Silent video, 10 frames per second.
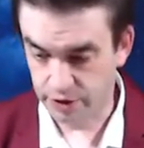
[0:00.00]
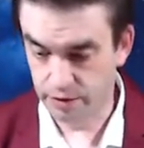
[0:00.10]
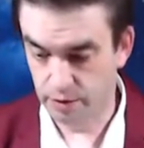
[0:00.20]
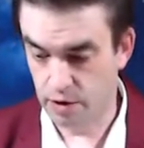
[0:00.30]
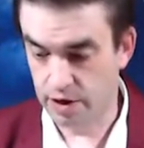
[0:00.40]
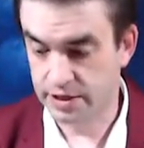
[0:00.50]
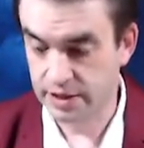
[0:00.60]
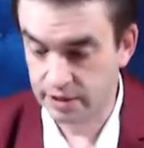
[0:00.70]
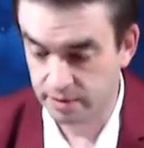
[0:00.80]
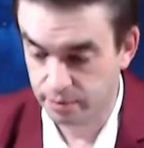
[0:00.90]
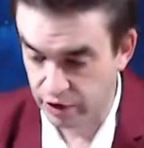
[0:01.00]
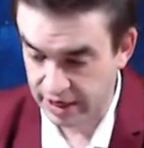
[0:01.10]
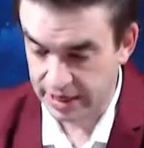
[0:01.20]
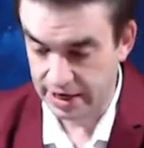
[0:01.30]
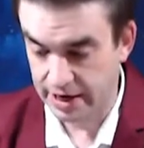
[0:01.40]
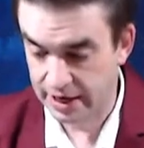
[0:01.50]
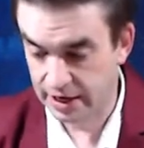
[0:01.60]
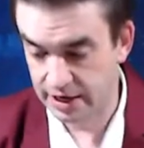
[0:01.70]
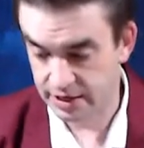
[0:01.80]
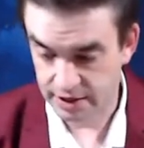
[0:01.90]
do the work to bring it in
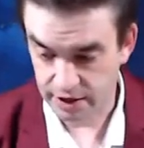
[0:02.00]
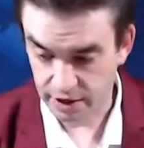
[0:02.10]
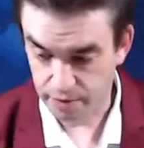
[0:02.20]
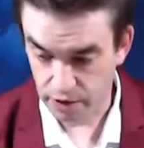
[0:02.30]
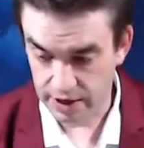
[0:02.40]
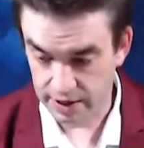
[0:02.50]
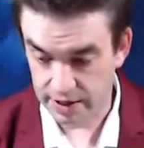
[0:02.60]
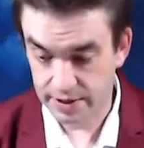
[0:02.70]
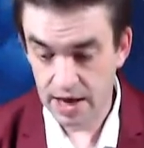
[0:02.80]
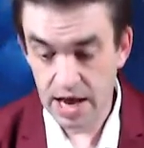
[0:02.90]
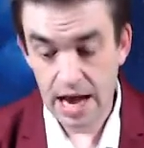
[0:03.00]
and get into another point of this.